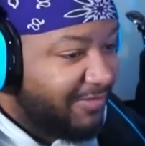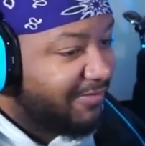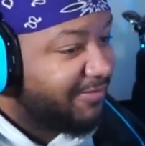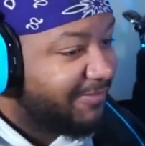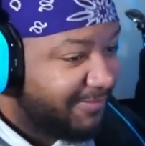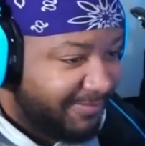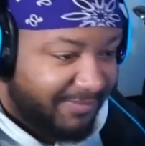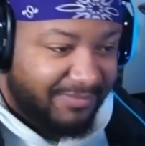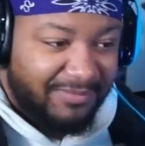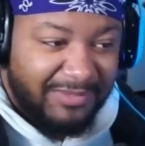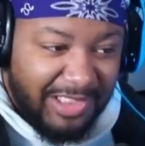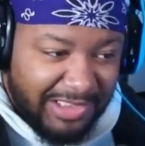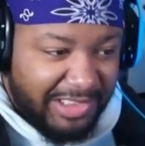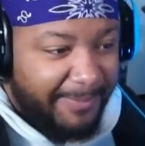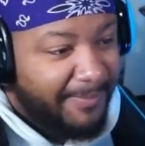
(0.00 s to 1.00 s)
It just keeps
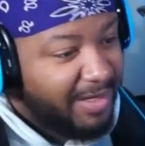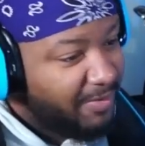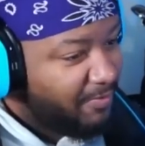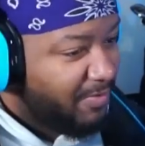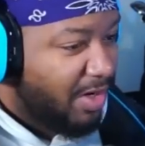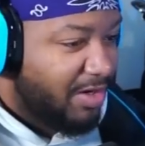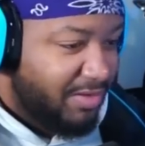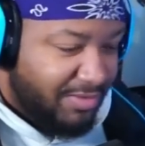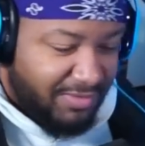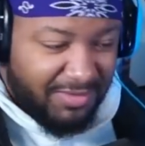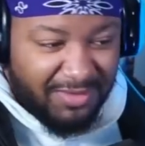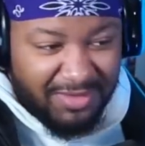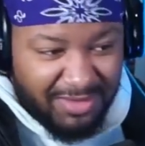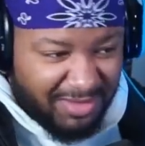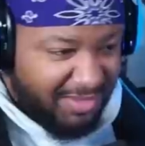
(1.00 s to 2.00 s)
pitching me curves. I
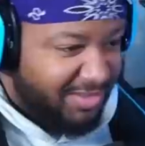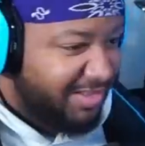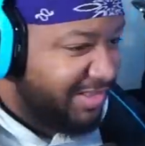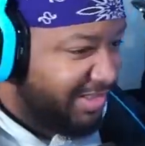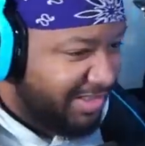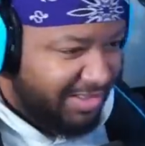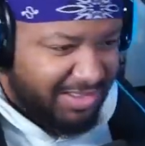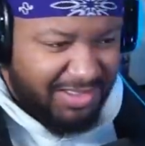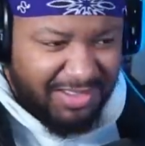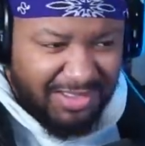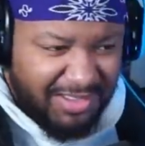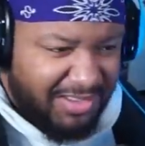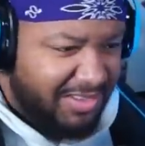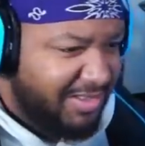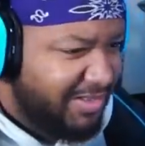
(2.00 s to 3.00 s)
take a swing. I
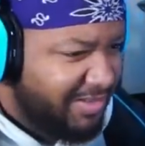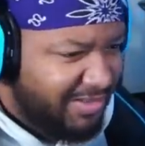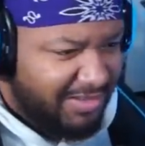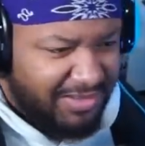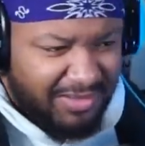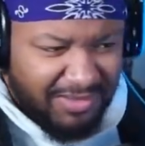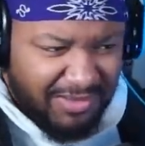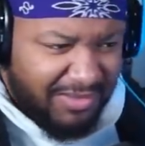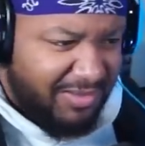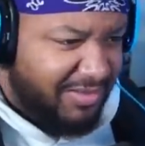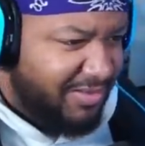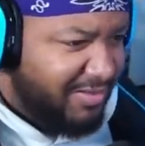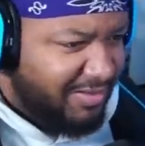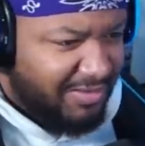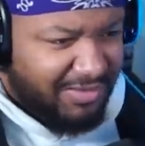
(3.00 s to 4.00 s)
hate the things that make me
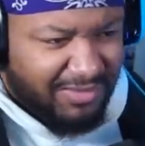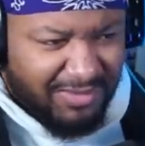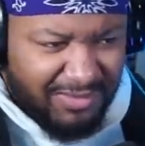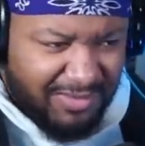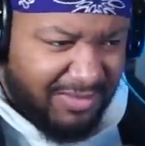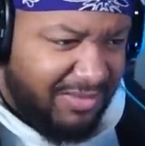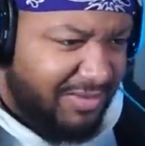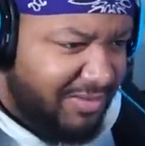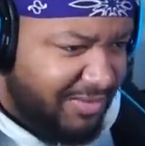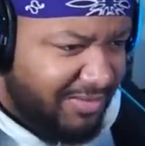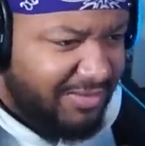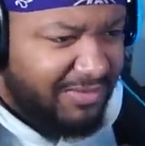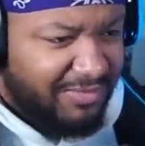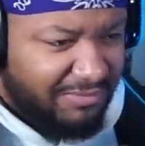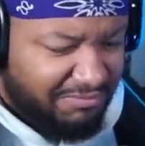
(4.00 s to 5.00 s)
feel like I'm dirt.
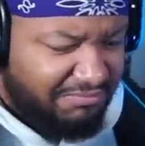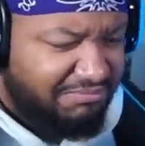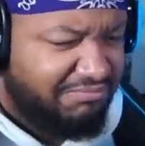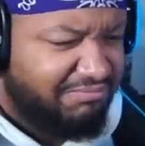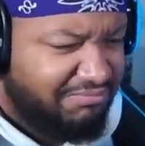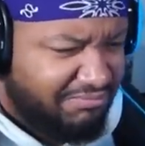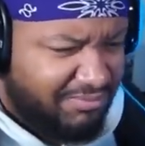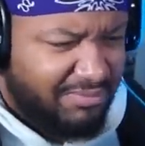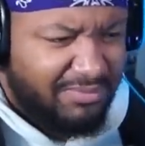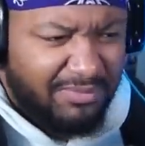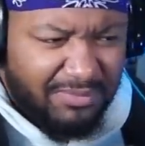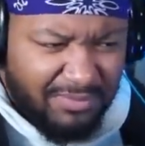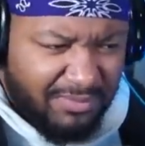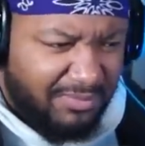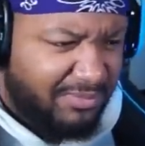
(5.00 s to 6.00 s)
I patiently mm.
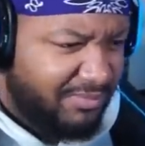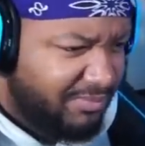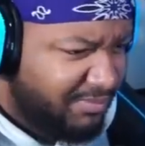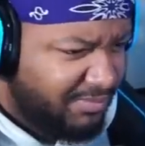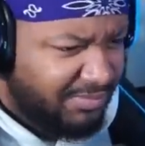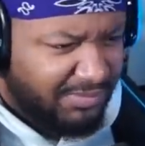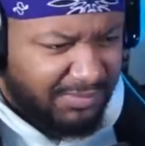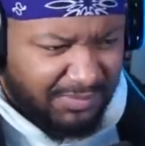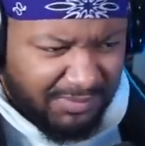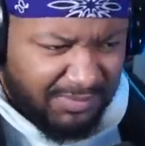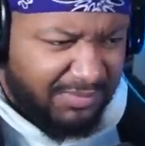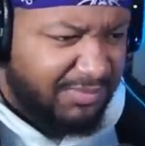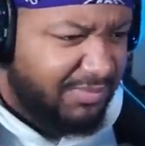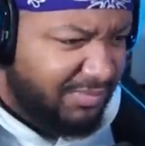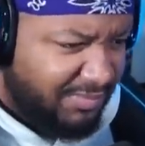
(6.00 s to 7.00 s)
been waiting, please. I
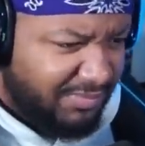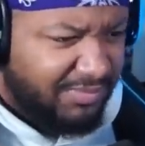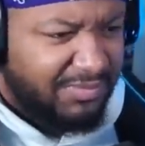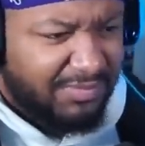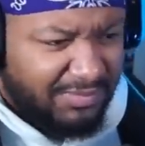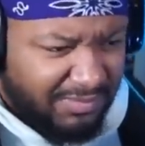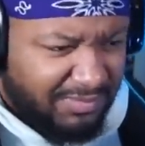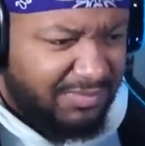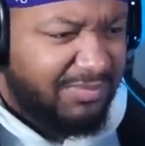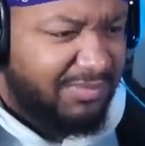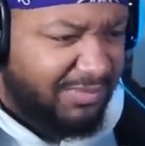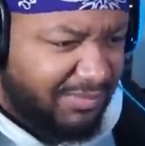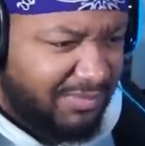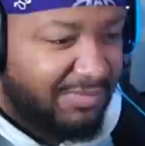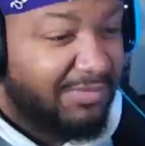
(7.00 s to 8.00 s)
think it's time for my
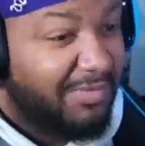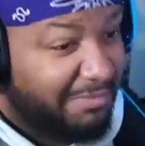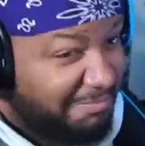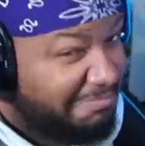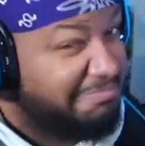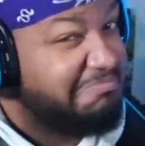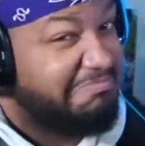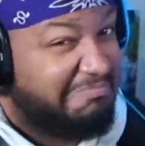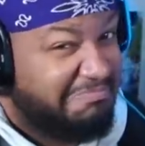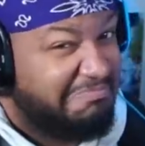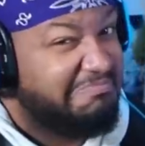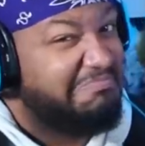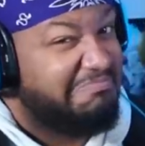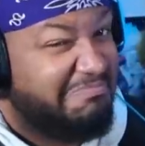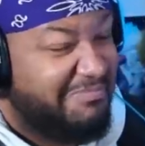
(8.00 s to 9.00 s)
turn. My expertise.
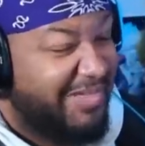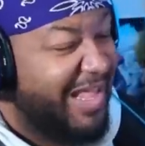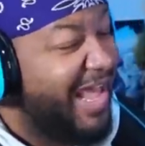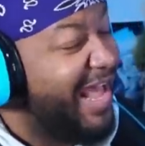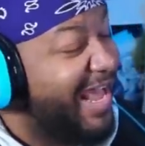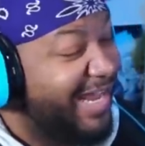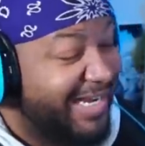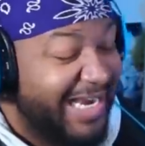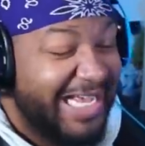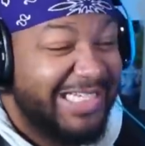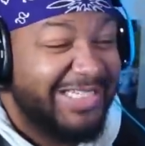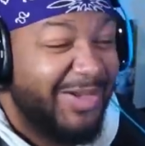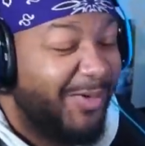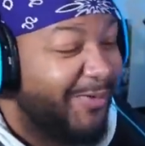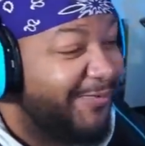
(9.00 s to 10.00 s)
Hey, that's
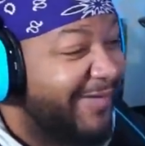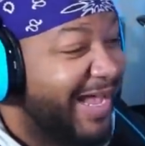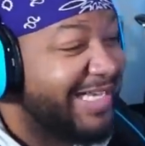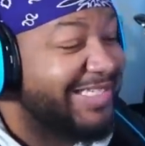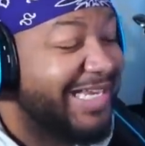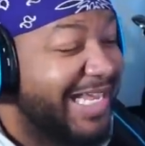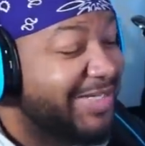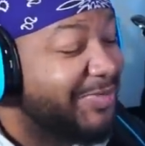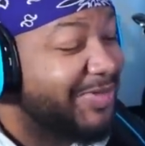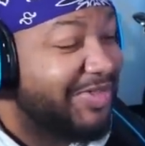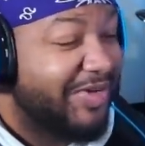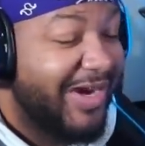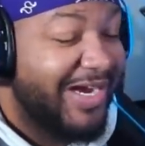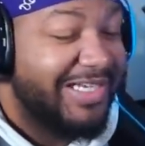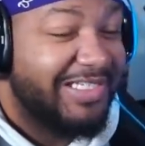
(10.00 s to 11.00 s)
so facts. And that's what's
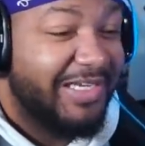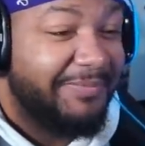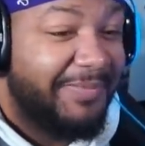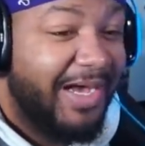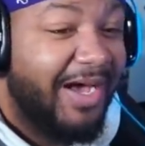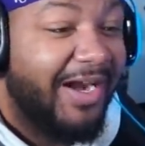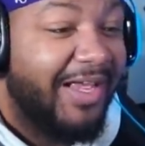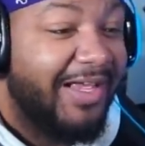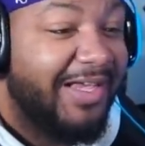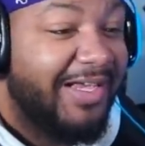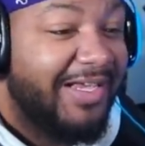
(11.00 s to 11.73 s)
crazy about it.